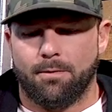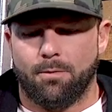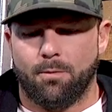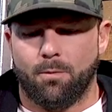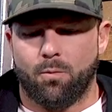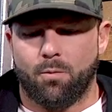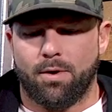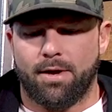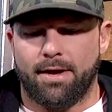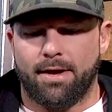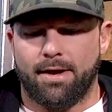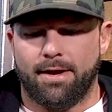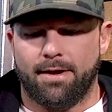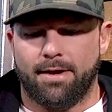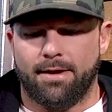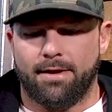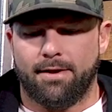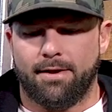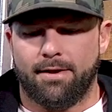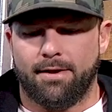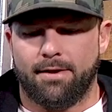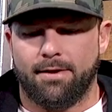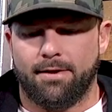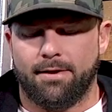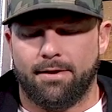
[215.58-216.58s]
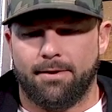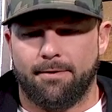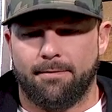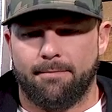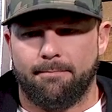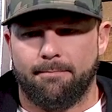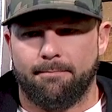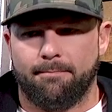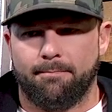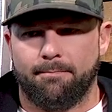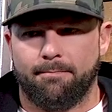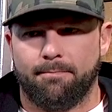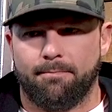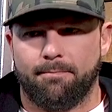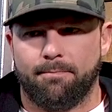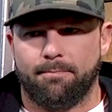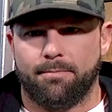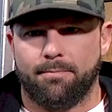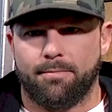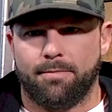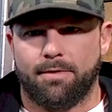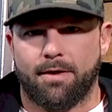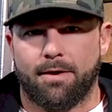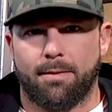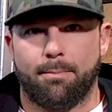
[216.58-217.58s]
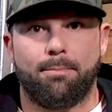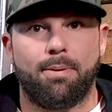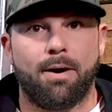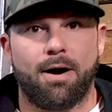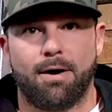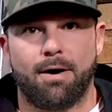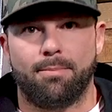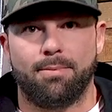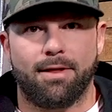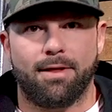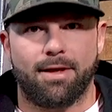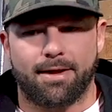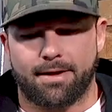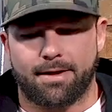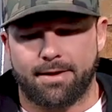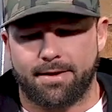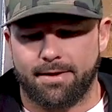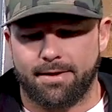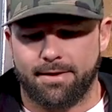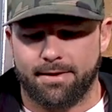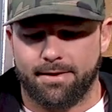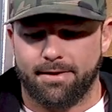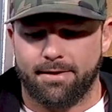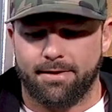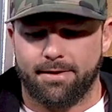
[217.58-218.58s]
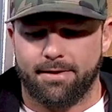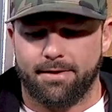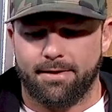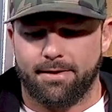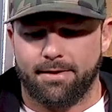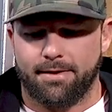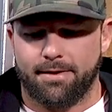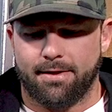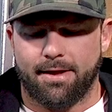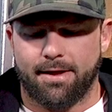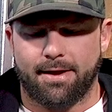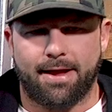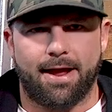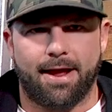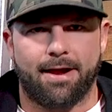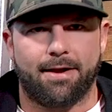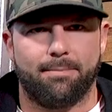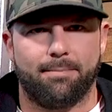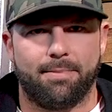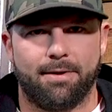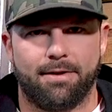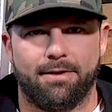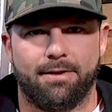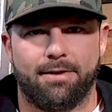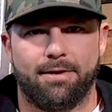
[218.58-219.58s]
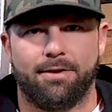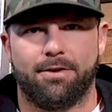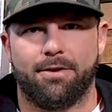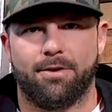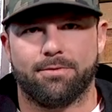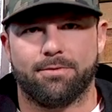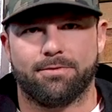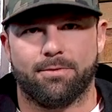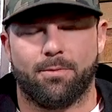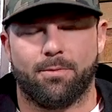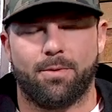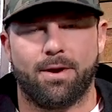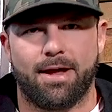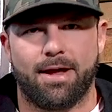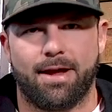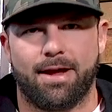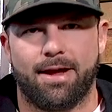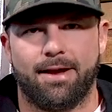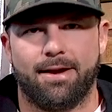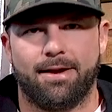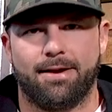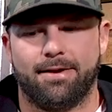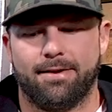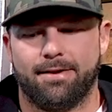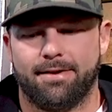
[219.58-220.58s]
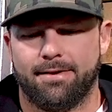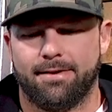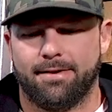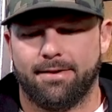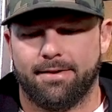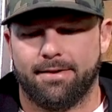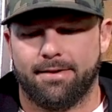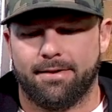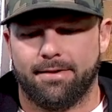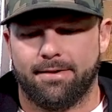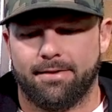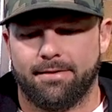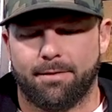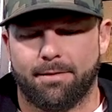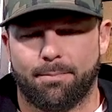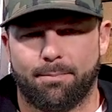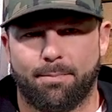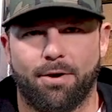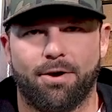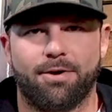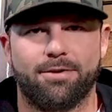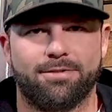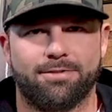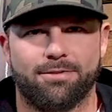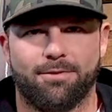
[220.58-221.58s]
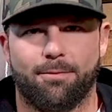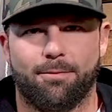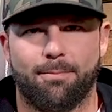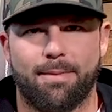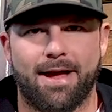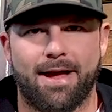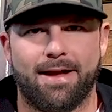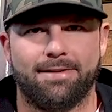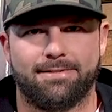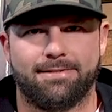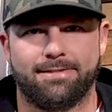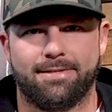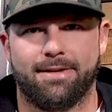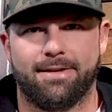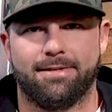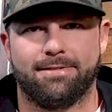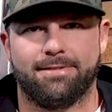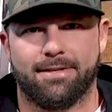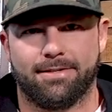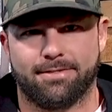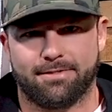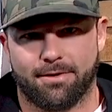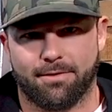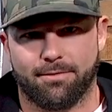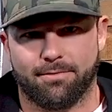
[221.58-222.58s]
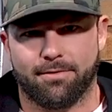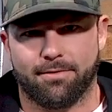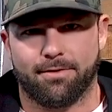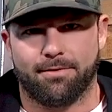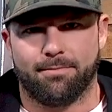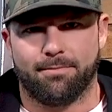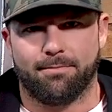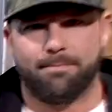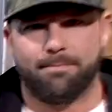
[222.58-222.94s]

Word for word: When the public accountability goes away, the personal mindset takes over.